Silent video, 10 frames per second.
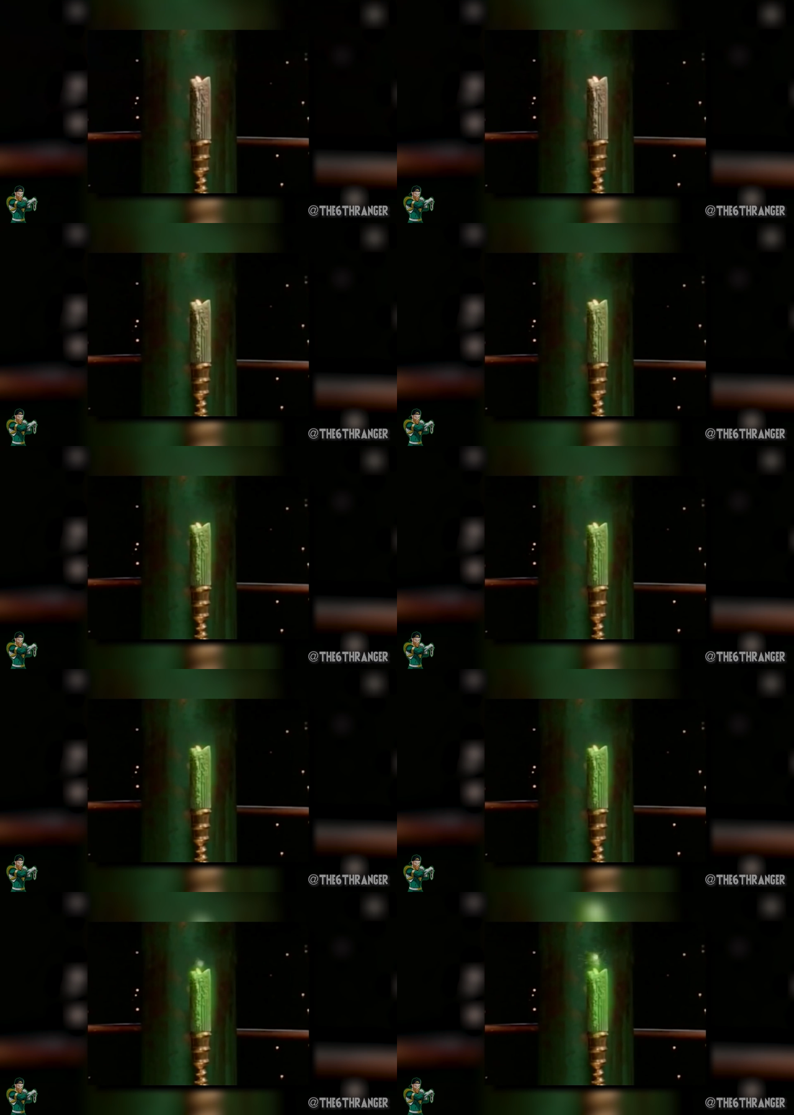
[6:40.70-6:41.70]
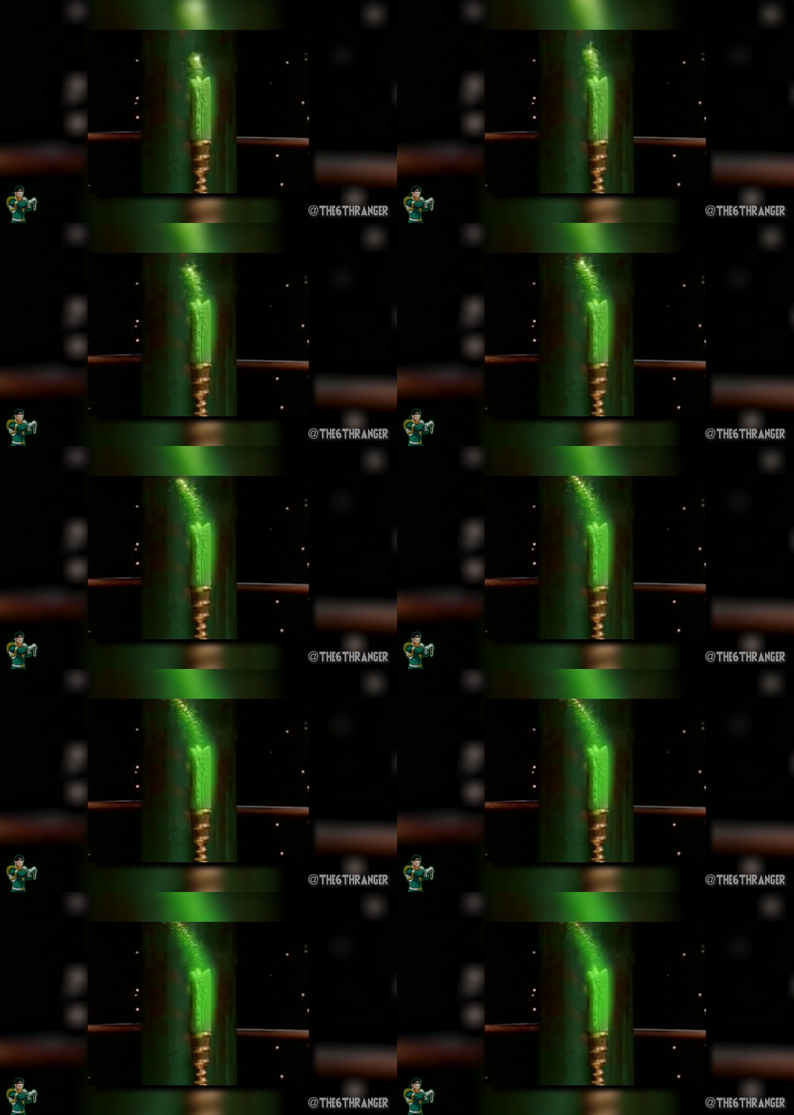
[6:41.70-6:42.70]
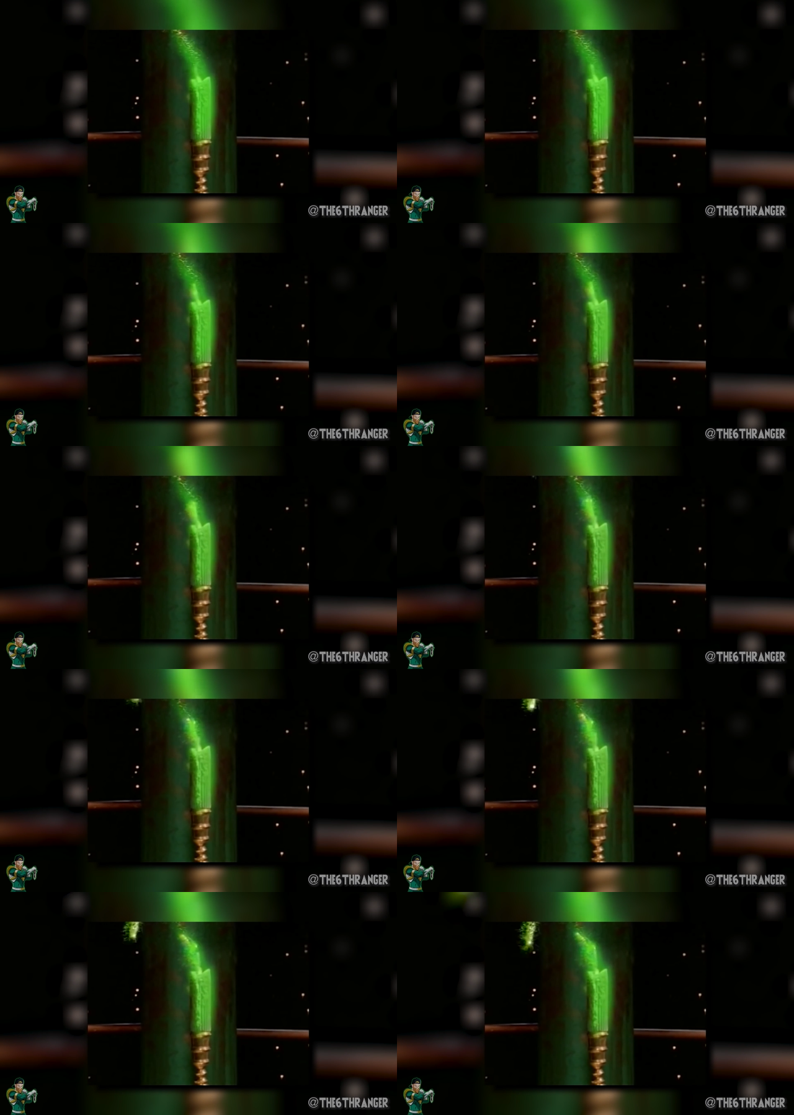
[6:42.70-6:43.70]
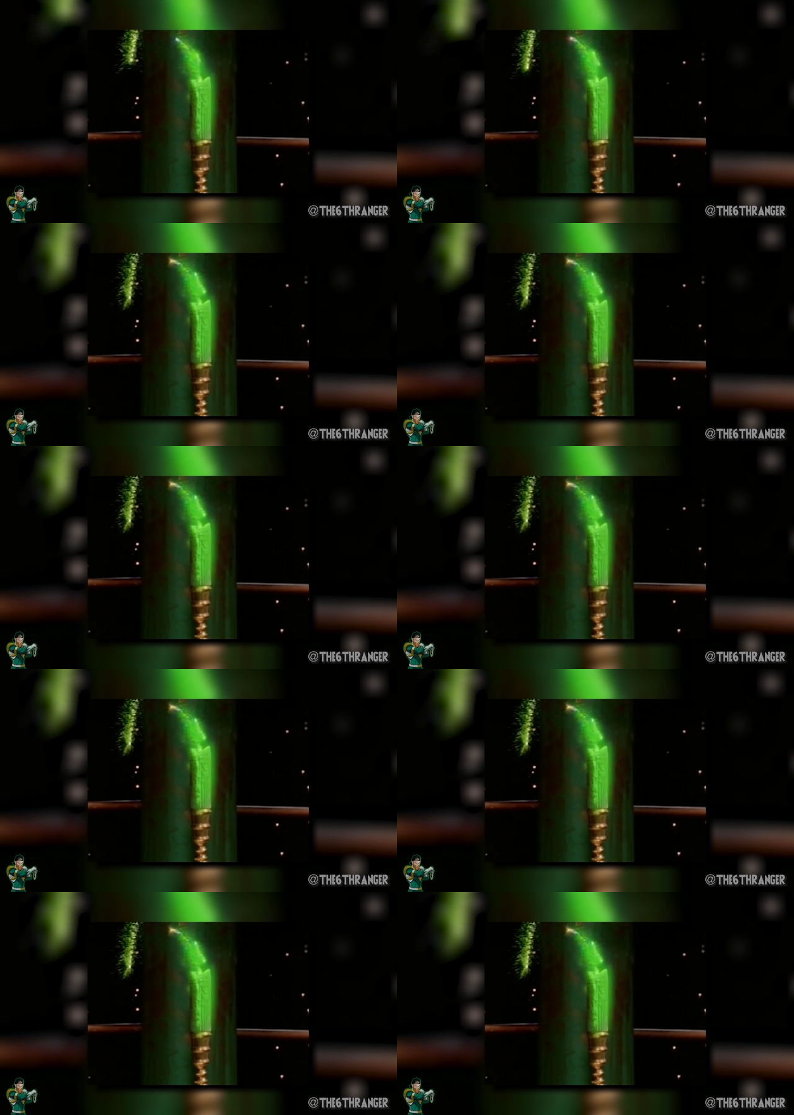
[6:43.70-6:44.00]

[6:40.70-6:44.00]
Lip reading: [unreadable: no face in view]